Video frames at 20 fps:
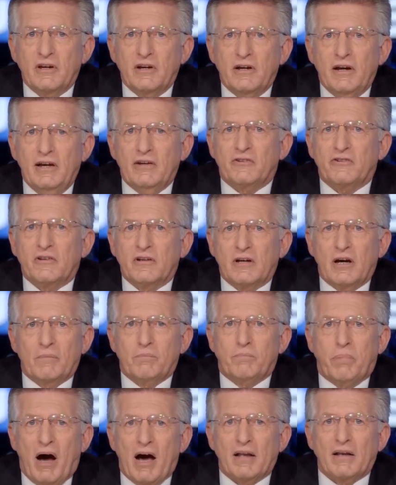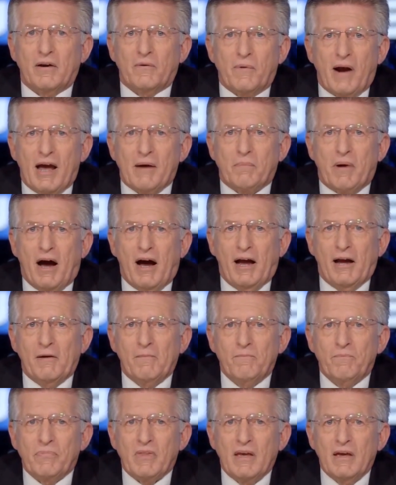his Kabbalah rabbi.
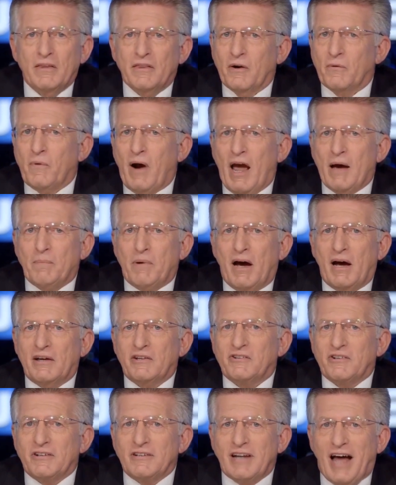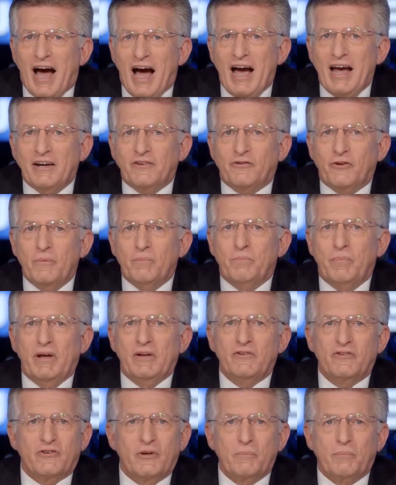The rabbis lied to
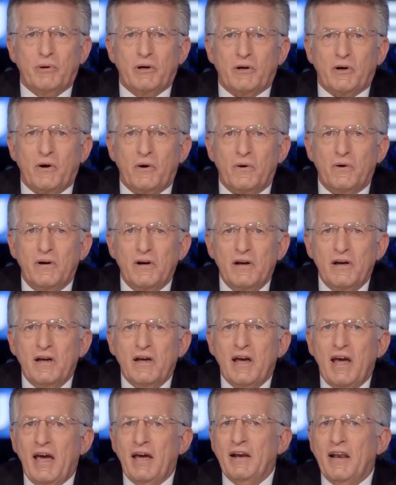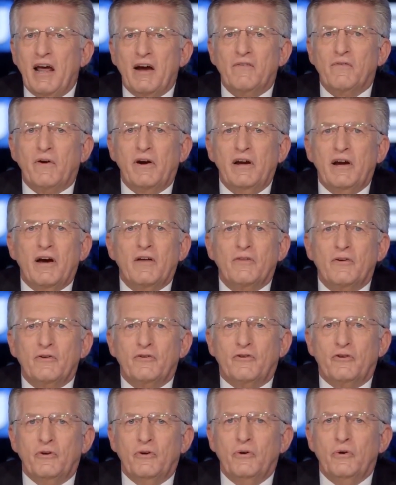Ben Shapiro and every other
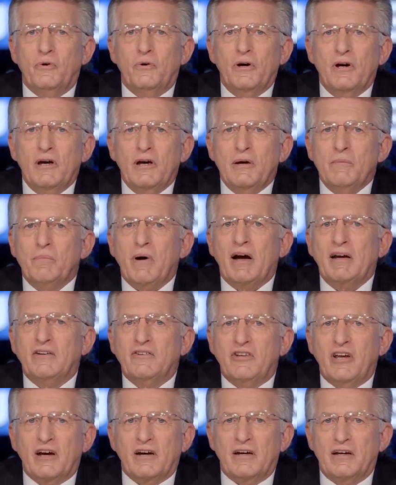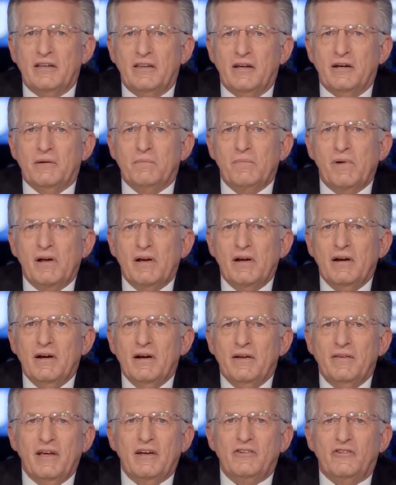Jew by telling them
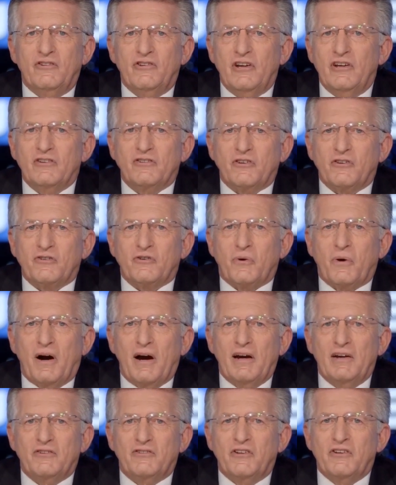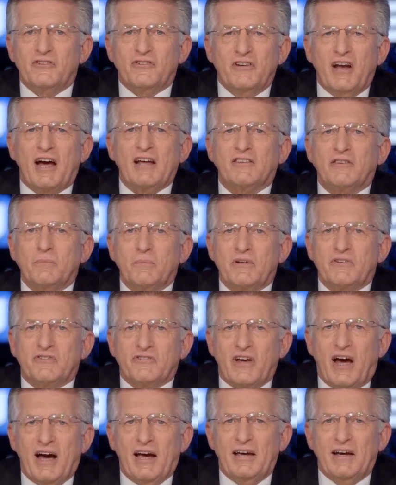that Jesus Christ is not the
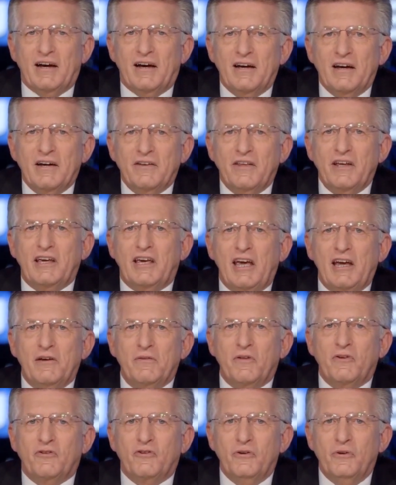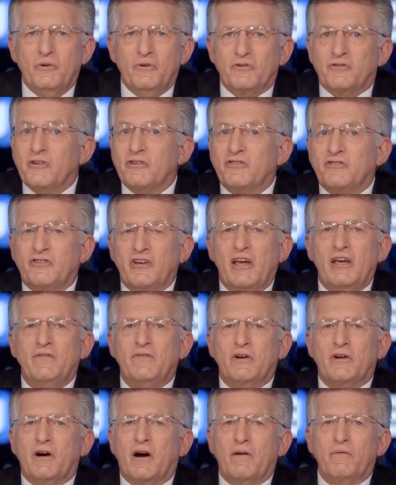Messiah, the King of the Jews, the
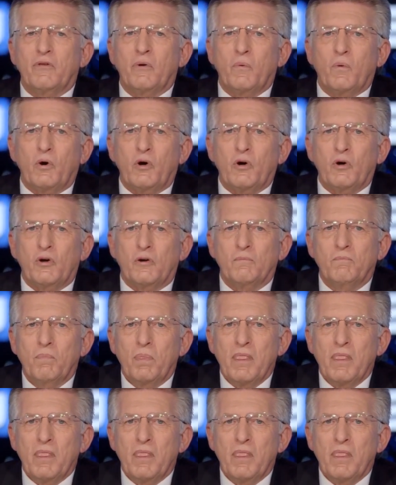Savior of the world.